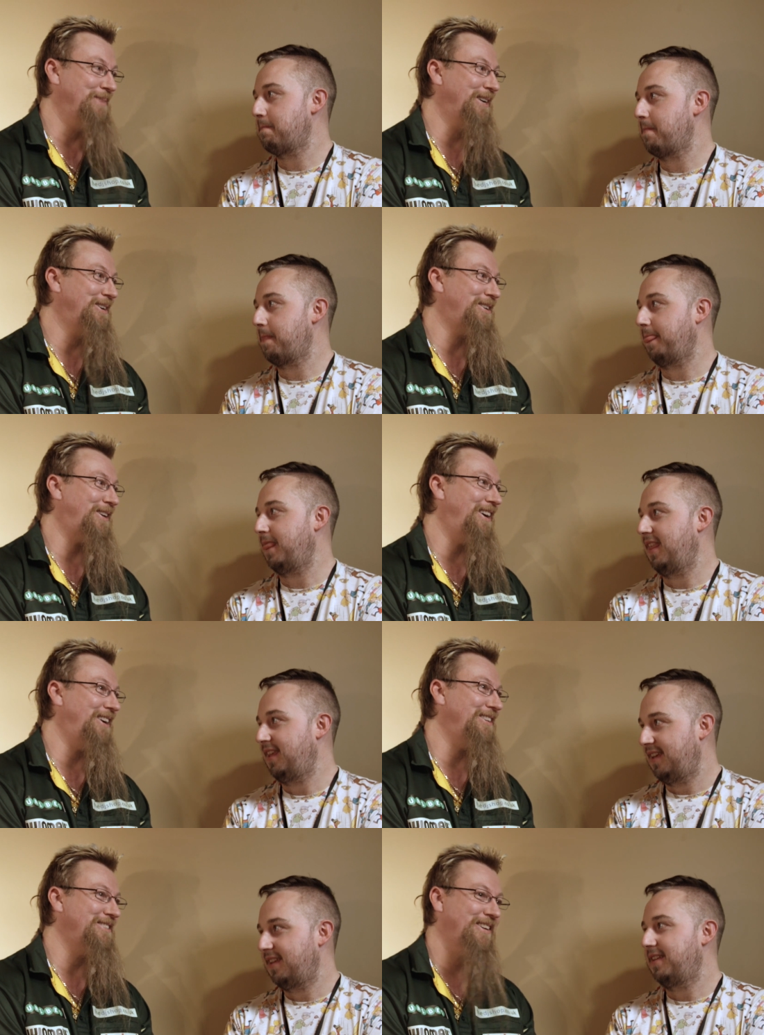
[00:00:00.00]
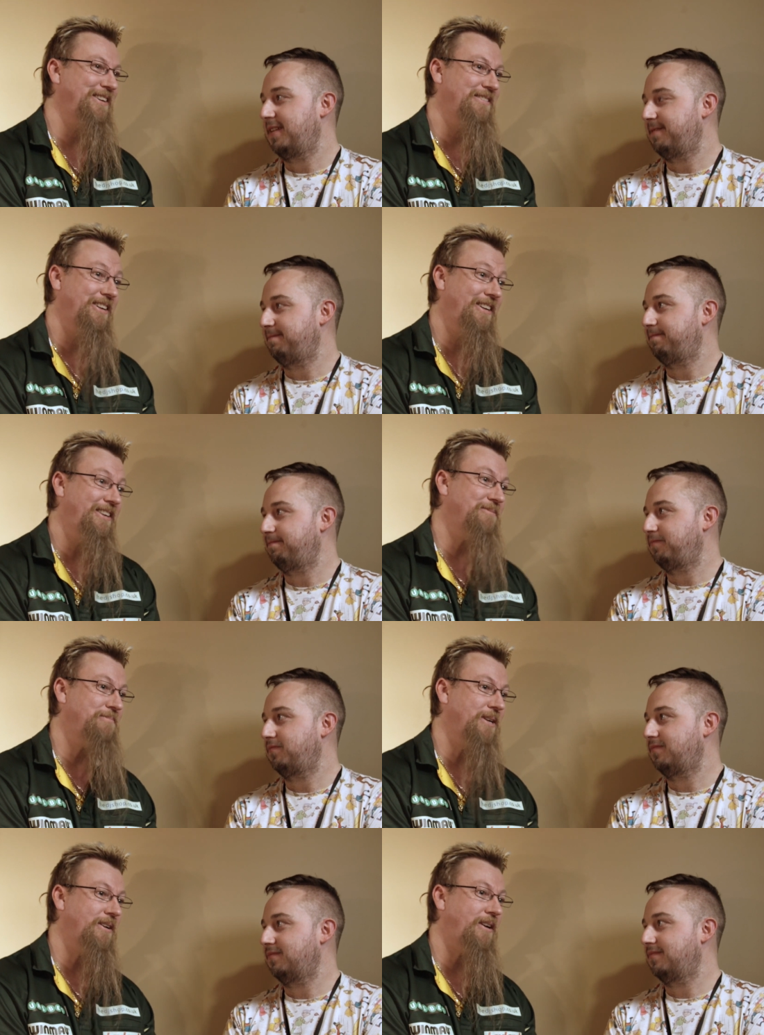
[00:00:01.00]
Speaker 1: big crowd, TV.
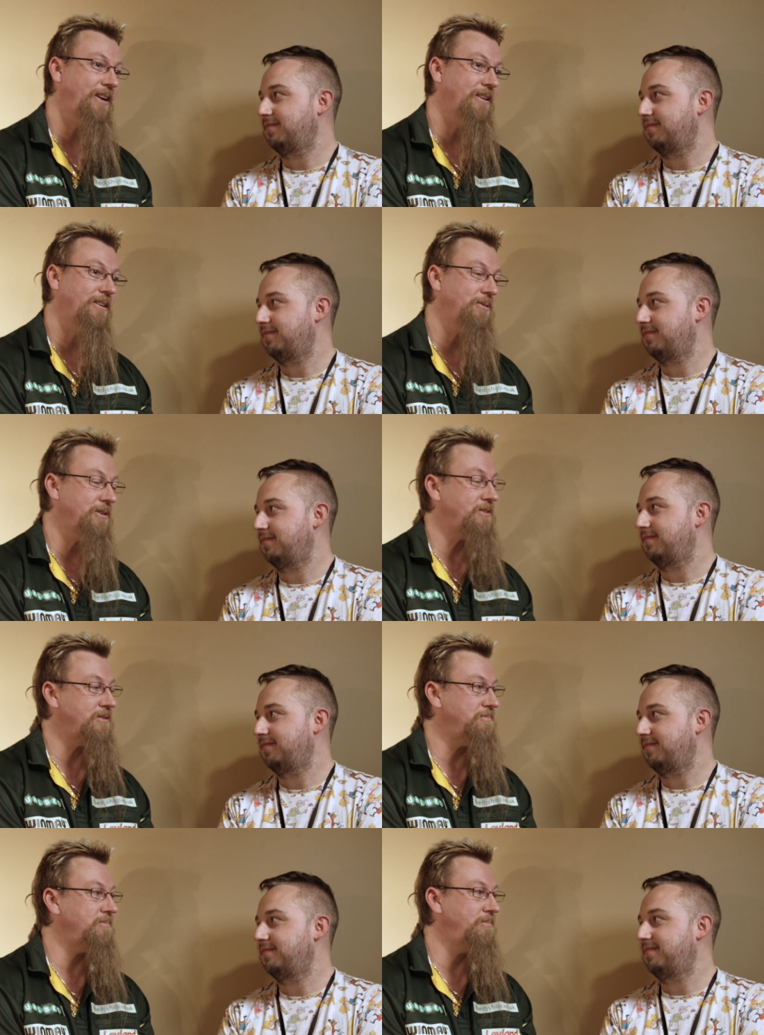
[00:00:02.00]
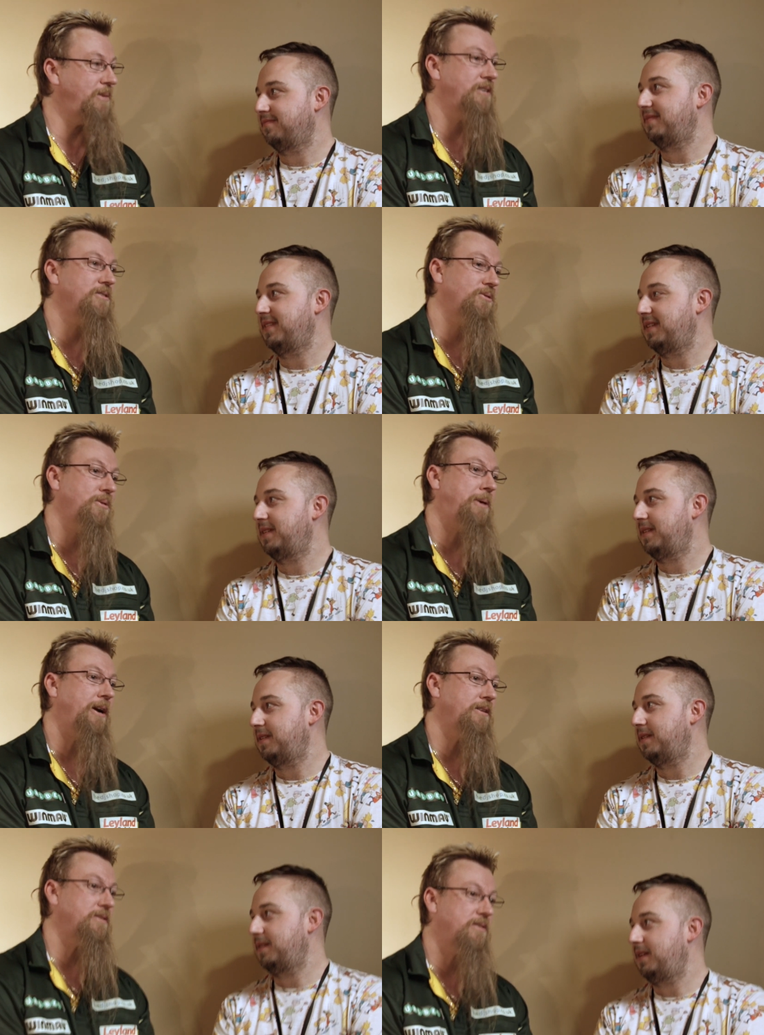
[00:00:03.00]
But I hit it, which means all the
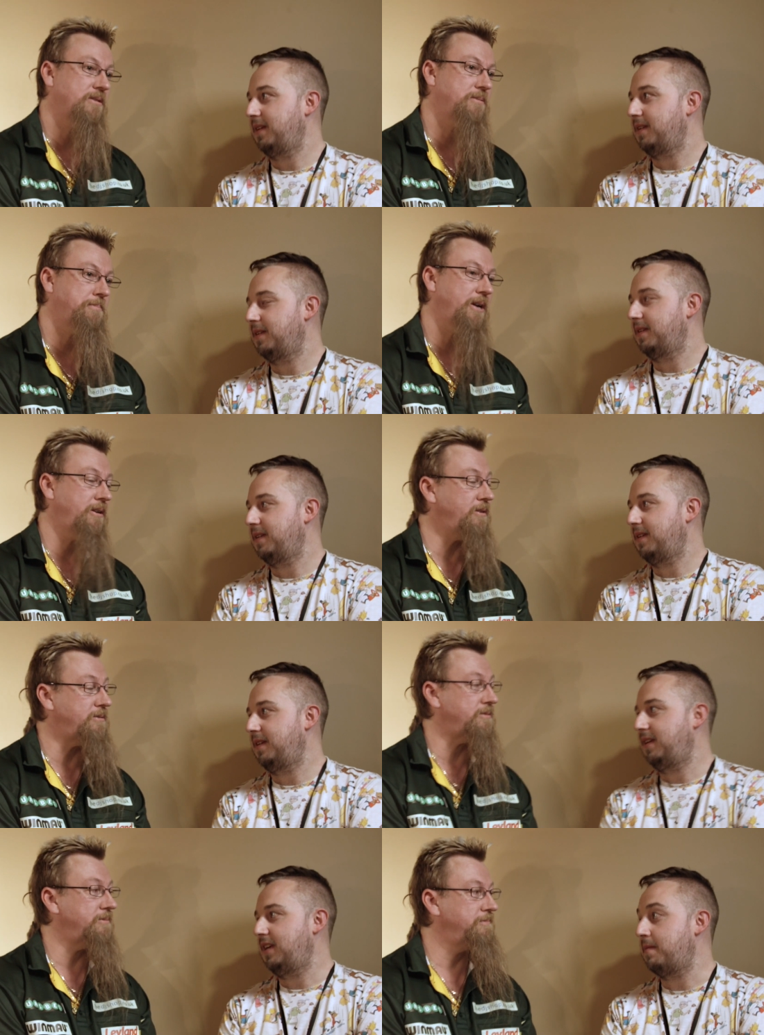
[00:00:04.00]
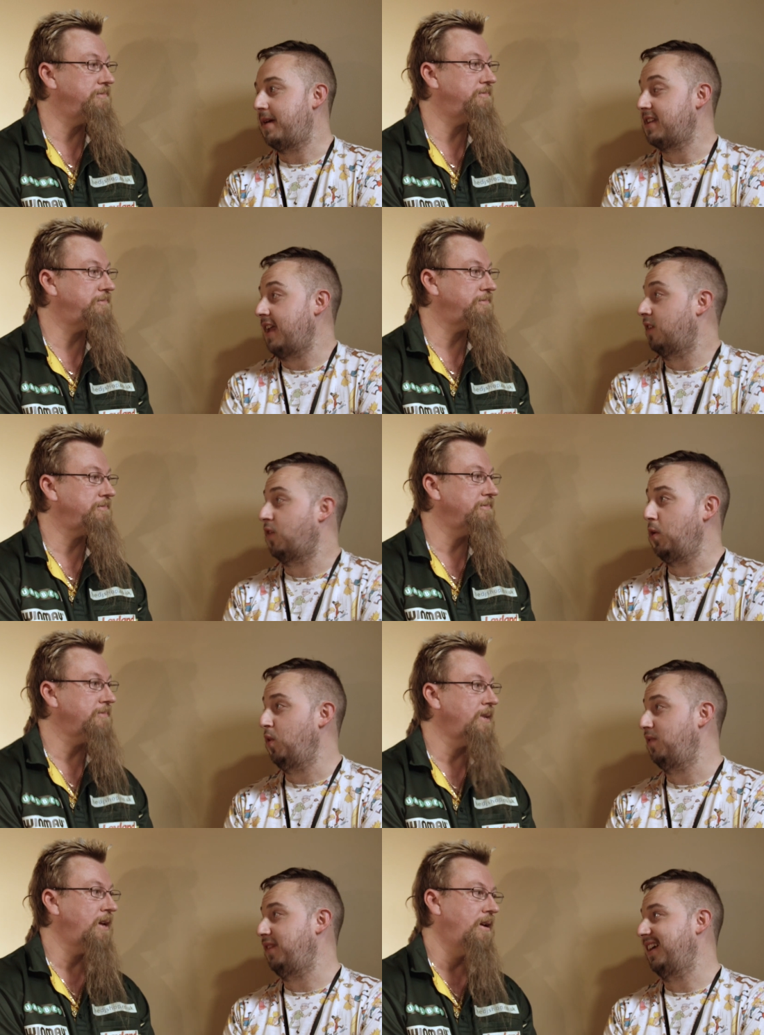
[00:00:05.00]
practice has paid off.
Speaker 2: And the crowd
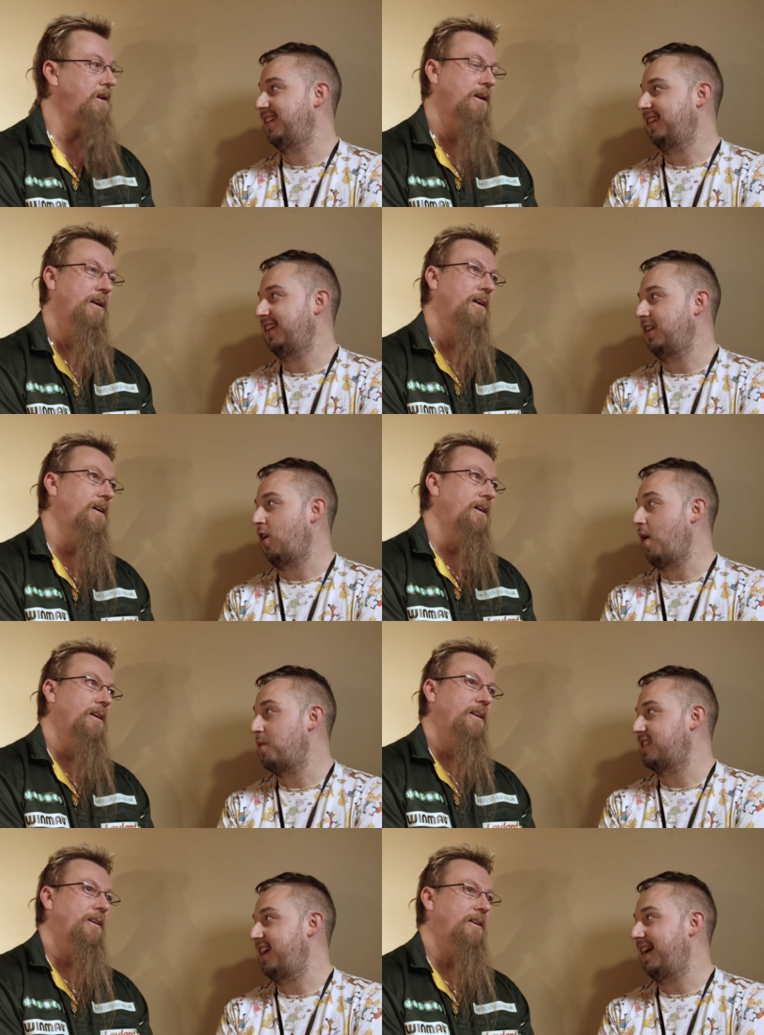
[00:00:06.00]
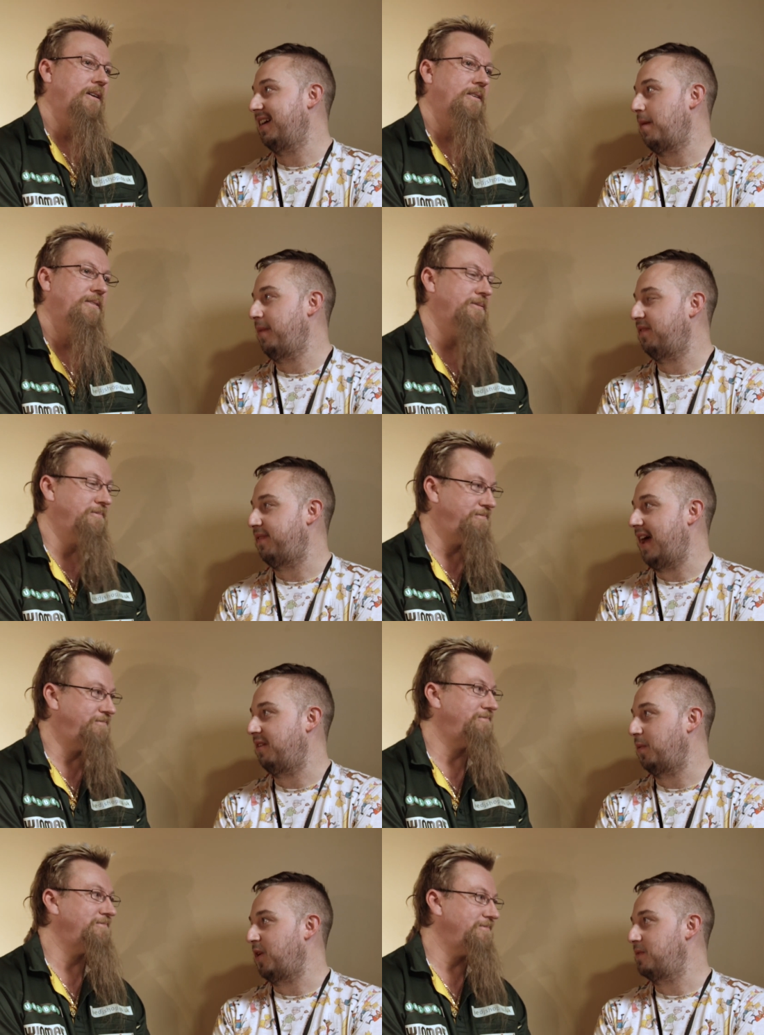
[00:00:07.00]
love you. You're always uh, a big fan
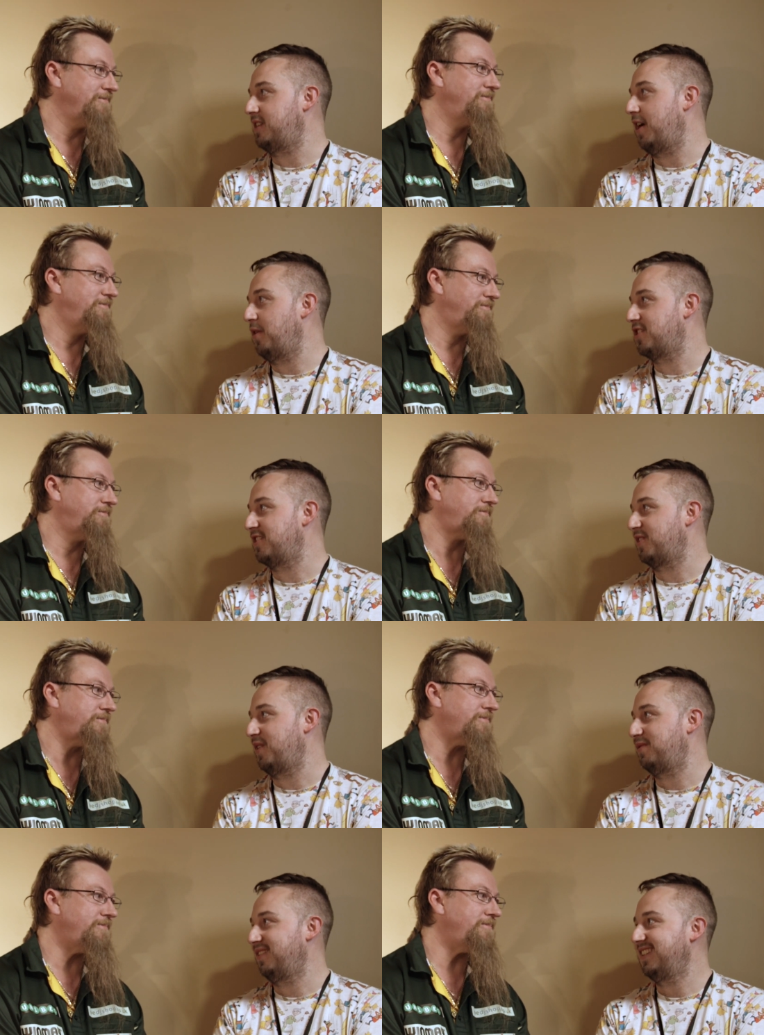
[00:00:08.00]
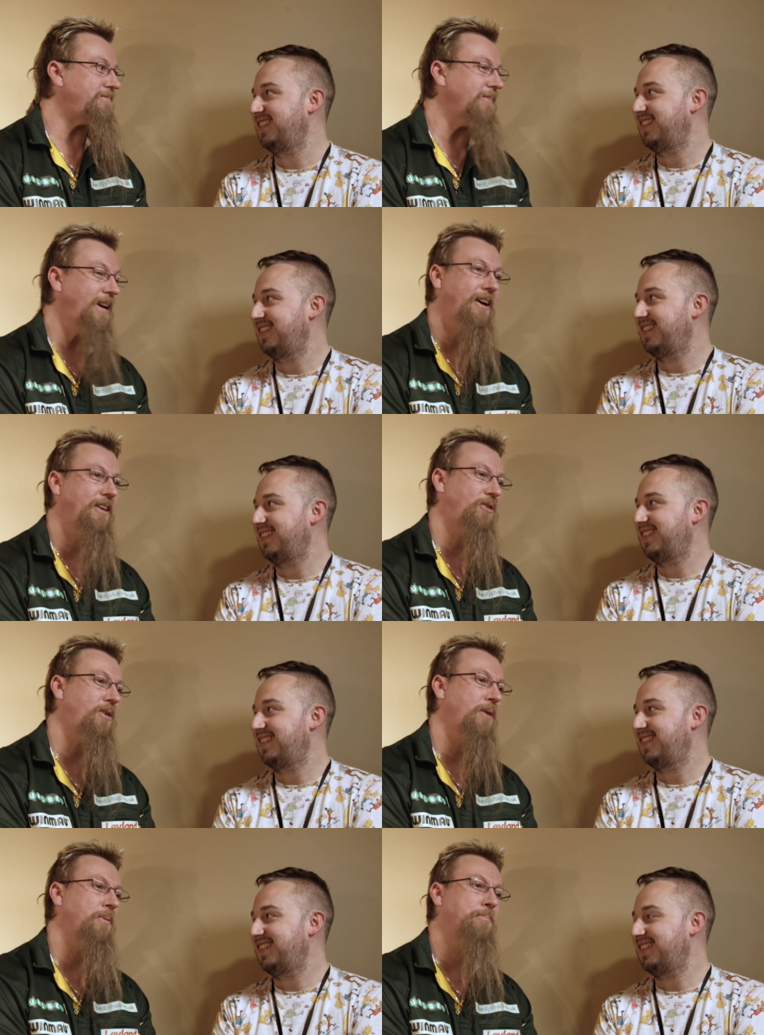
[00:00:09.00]
when it comes to the Irish and stuff.
Speaker 1: Yeah, the
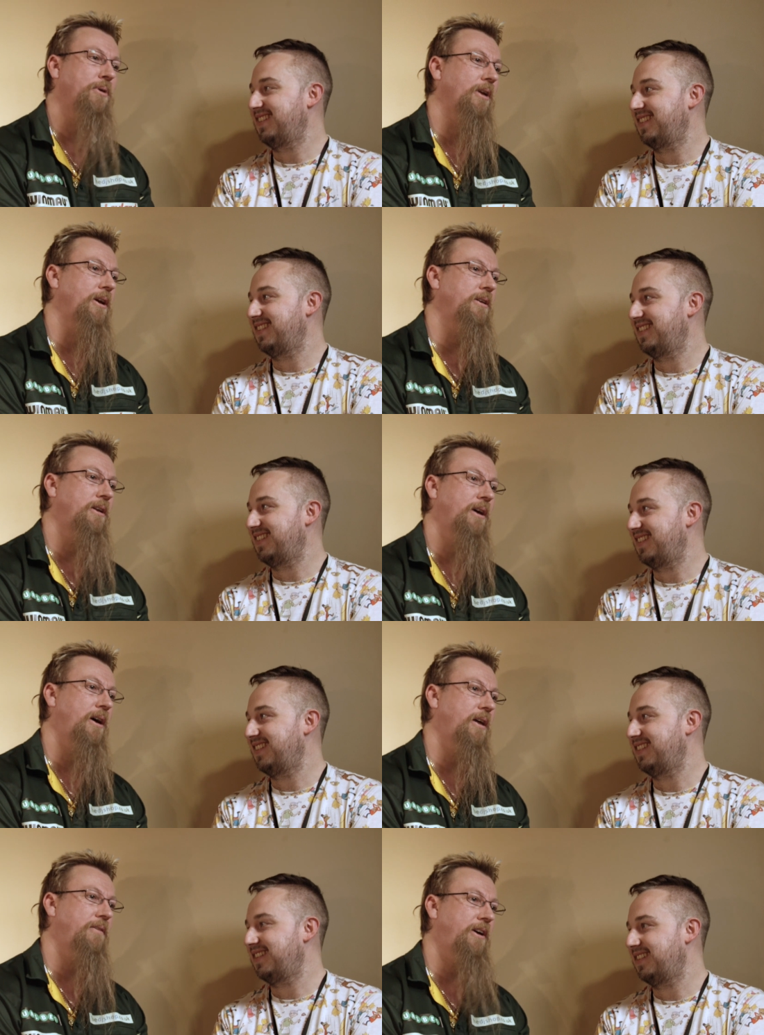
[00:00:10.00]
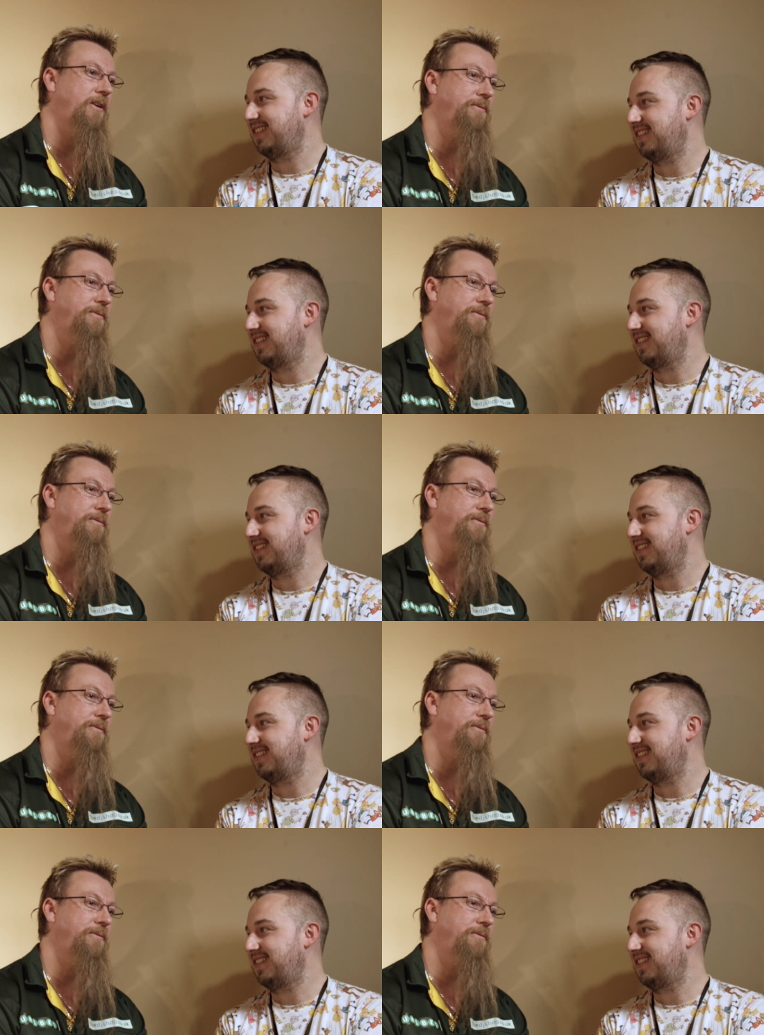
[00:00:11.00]
crowd were brilliant. You know, they're very